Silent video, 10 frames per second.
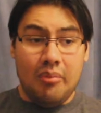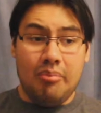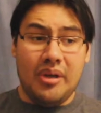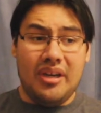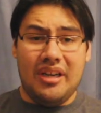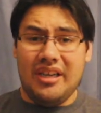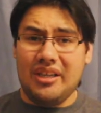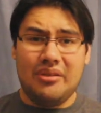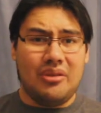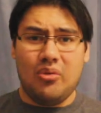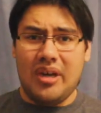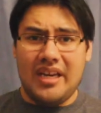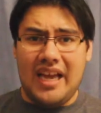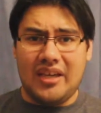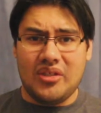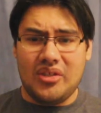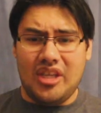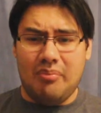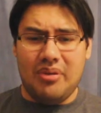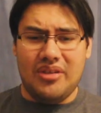But great action
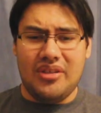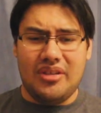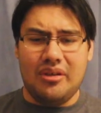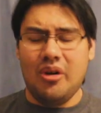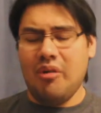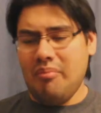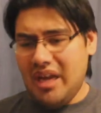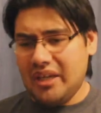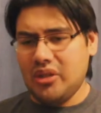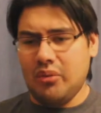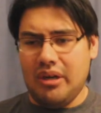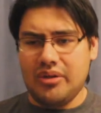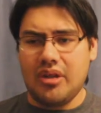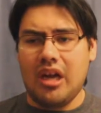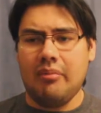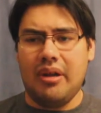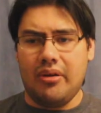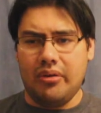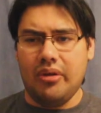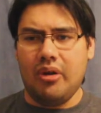set pieces, and going back to what I was talking about
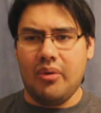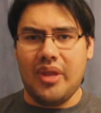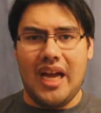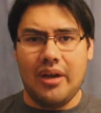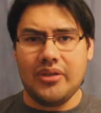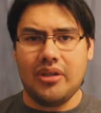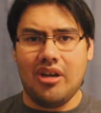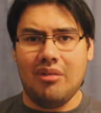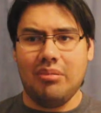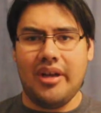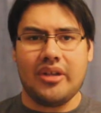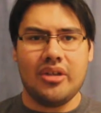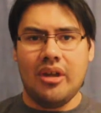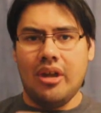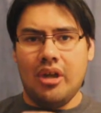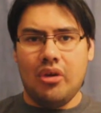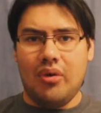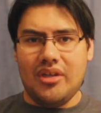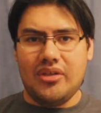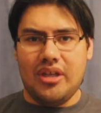earlier with the housing complex,
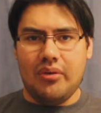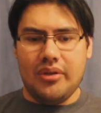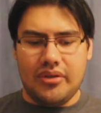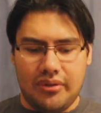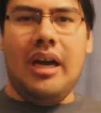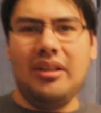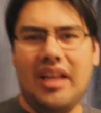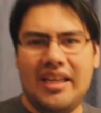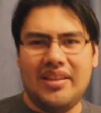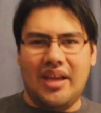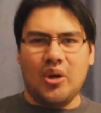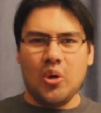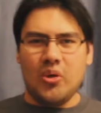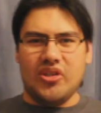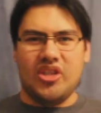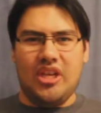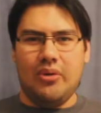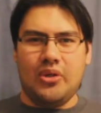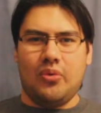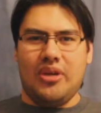great sequence. I like that whole
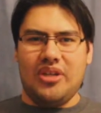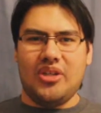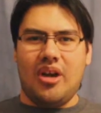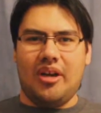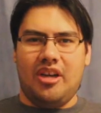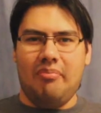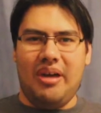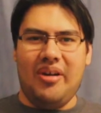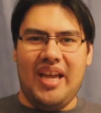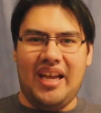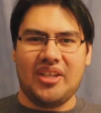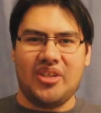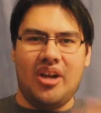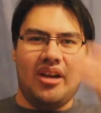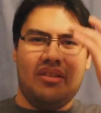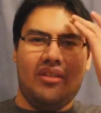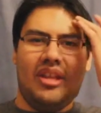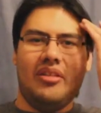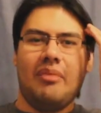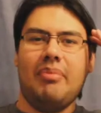sequence where he's talking about Exxon, and then
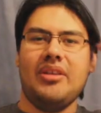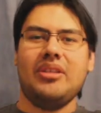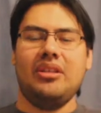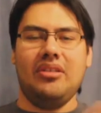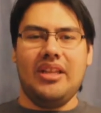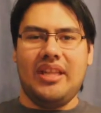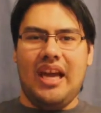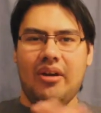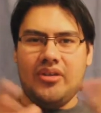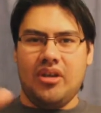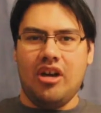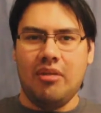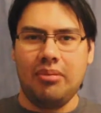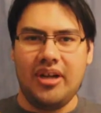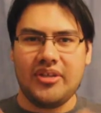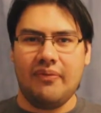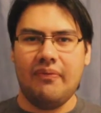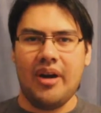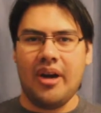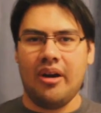they like basically light the housing complex on
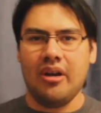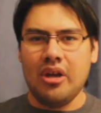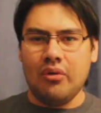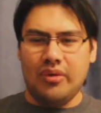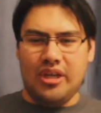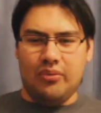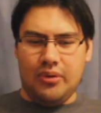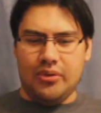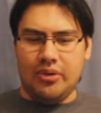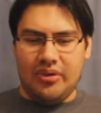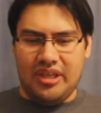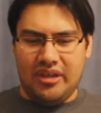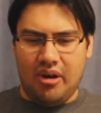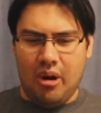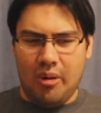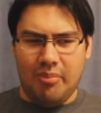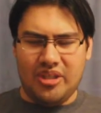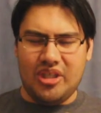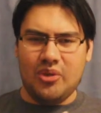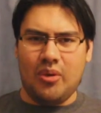fire. Rene Russo getting hurt,
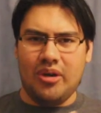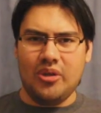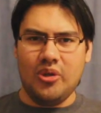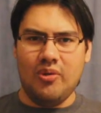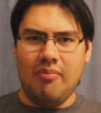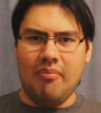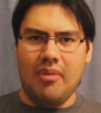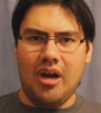but she's wearing two